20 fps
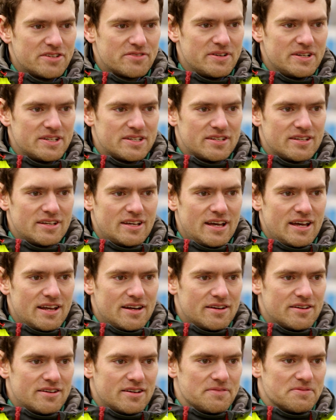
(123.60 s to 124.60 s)
grid
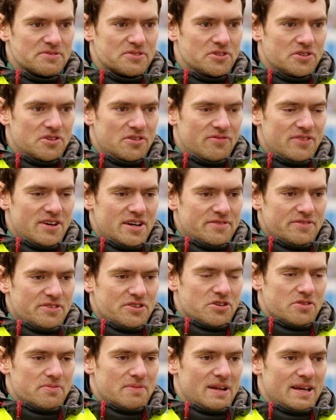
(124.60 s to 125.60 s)
and certified
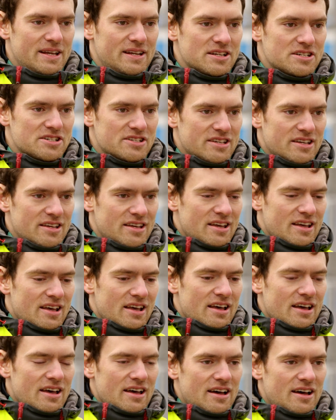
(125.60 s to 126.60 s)
renewable energy.
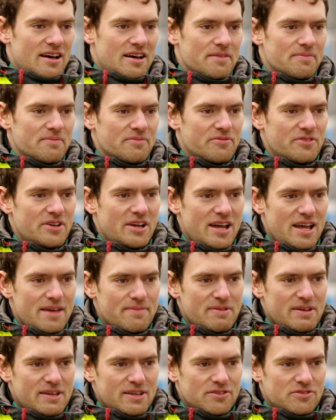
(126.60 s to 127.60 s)
We are
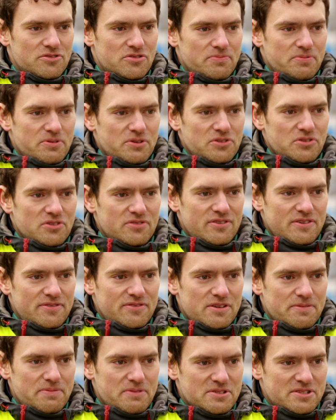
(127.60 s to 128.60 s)
aiming to produce
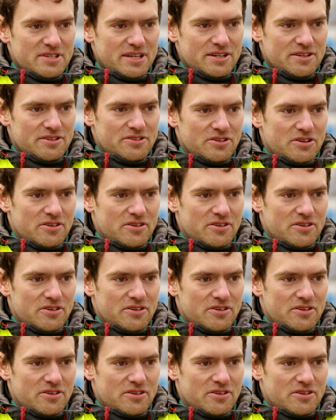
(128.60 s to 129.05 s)
50%